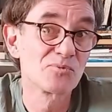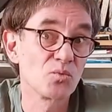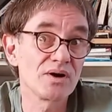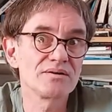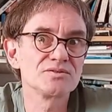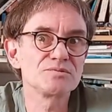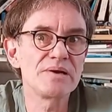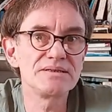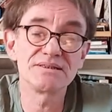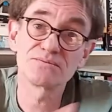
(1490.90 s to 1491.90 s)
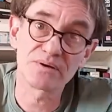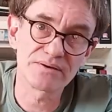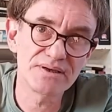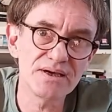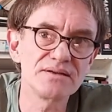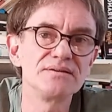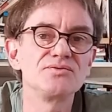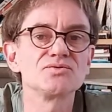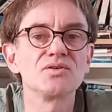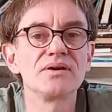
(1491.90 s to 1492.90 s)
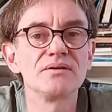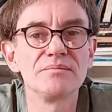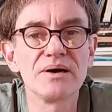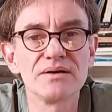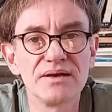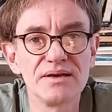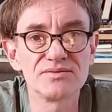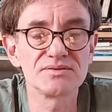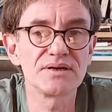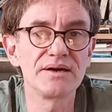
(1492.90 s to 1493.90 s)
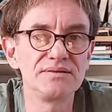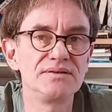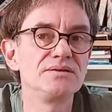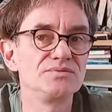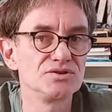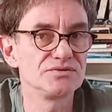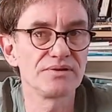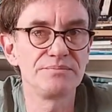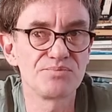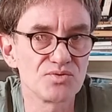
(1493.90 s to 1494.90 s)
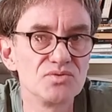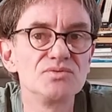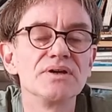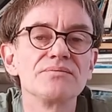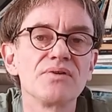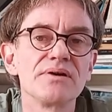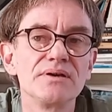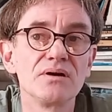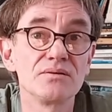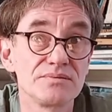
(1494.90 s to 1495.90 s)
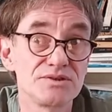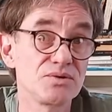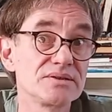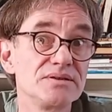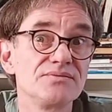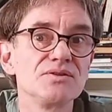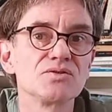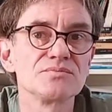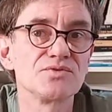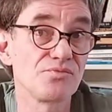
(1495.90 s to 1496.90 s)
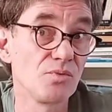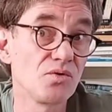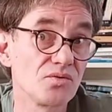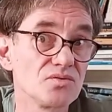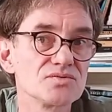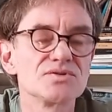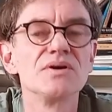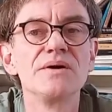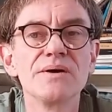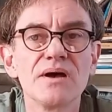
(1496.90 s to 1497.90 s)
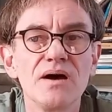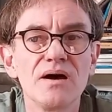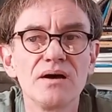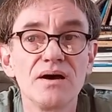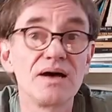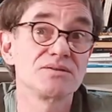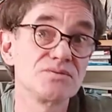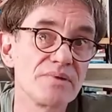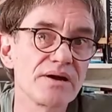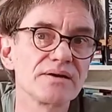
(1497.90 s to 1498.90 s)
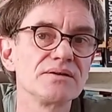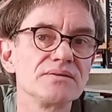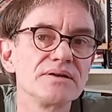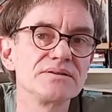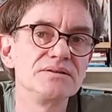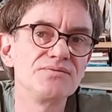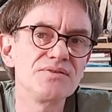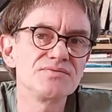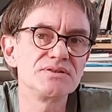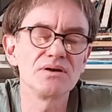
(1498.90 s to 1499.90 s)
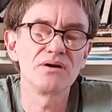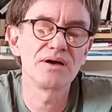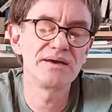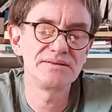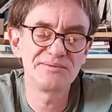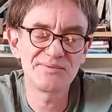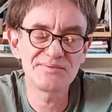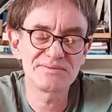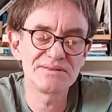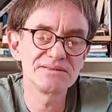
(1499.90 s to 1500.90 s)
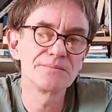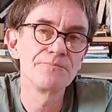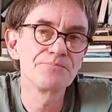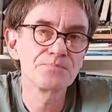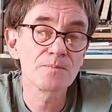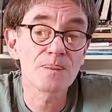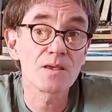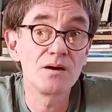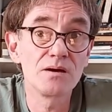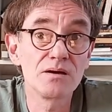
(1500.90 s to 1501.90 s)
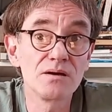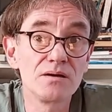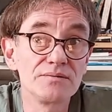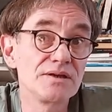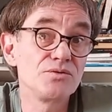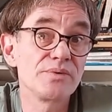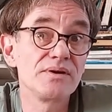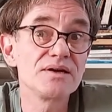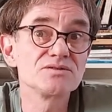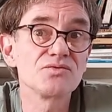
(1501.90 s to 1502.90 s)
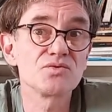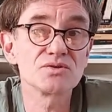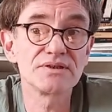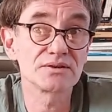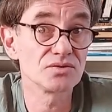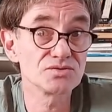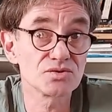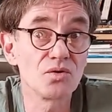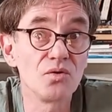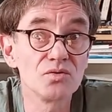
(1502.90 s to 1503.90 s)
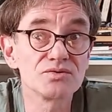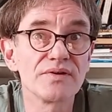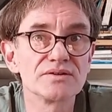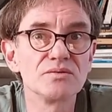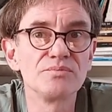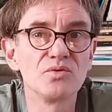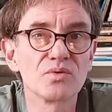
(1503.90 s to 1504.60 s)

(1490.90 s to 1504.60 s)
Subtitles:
What are those places? Well, again, if you're talking about a society which is very prude and very restrictive in terms of morals, as America in the 1850s, then you realize, of course, that concert halls, for example,